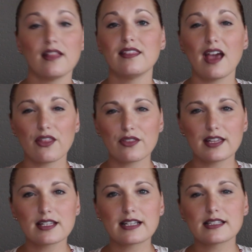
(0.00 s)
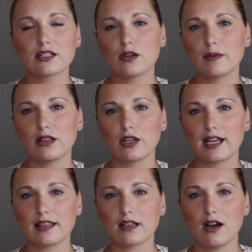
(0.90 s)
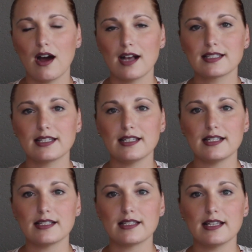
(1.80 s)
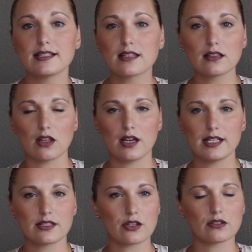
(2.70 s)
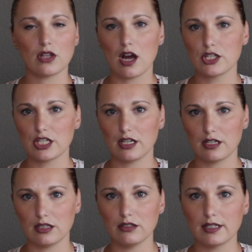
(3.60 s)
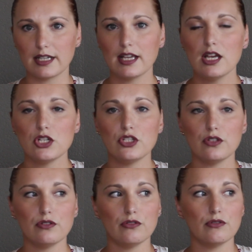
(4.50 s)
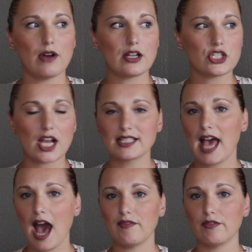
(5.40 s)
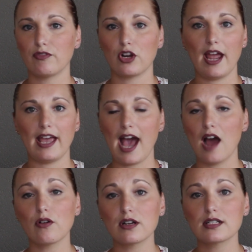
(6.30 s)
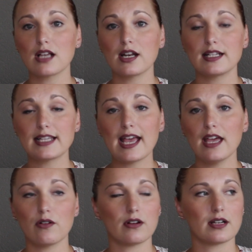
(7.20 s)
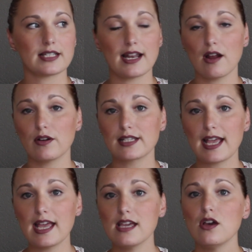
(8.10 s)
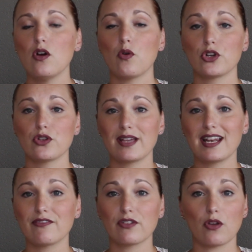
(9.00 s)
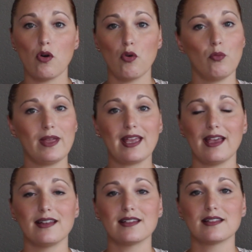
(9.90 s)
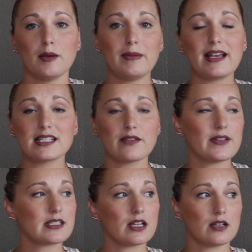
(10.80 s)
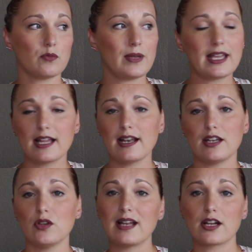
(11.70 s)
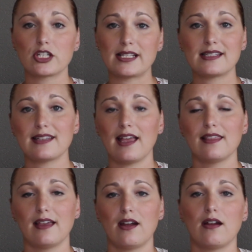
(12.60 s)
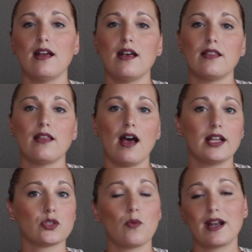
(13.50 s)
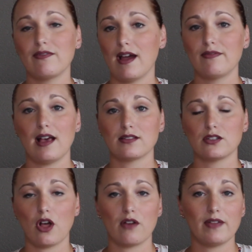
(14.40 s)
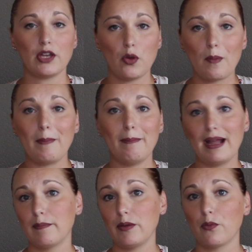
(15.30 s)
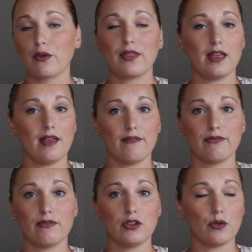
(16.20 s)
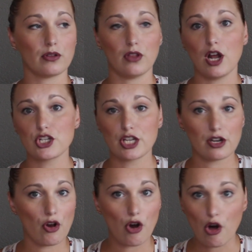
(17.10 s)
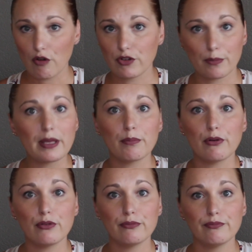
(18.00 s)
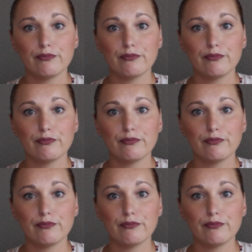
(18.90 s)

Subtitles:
The other thing to consider when looking at the cost is there lodging included? Do you just have it for 8 hours on a day or a 10-hour day, or do you get it for the whole weekend? Because if it's a weekend and you can actually stay there, a $25,000 venue might be worth it if you're lodging all of your people.